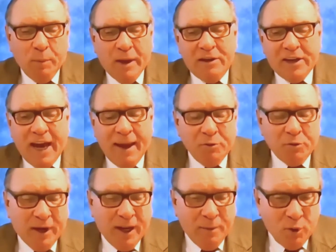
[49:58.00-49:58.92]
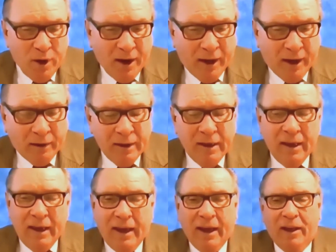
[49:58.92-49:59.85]
you know, many times when I'm praying,
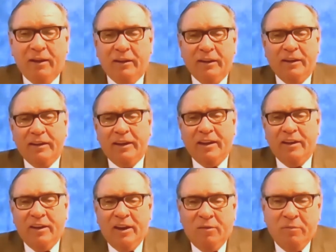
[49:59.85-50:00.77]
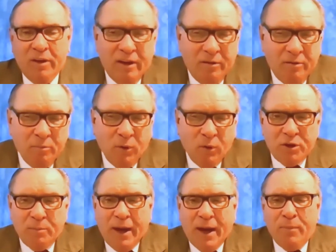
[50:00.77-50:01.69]
I'll in, in
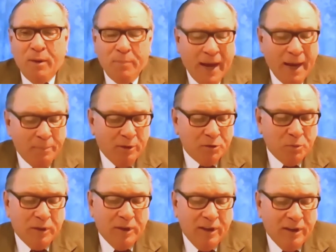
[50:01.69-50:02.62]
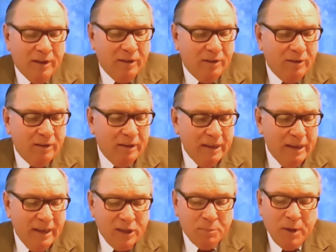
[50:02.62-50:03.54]
most of my Bibles will, uh,
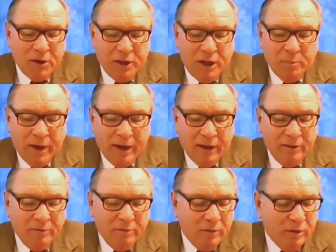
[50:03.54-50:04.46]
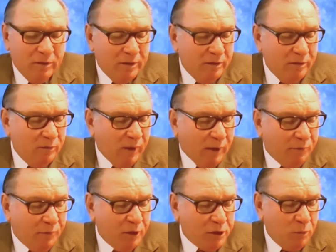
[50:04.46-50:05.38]
especially my
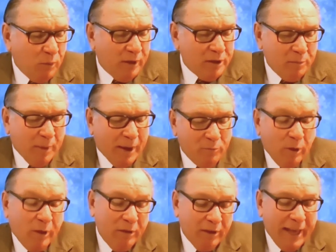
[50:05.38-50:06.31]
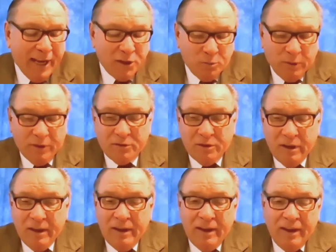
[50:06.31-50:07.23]
my first ones and my well, and last
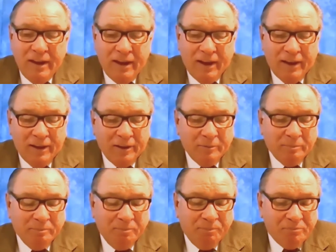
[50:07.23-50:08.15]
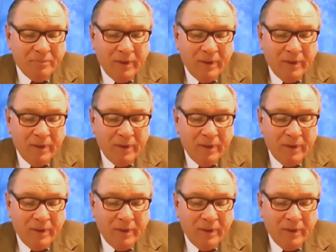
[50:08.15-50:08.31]
ones. Um,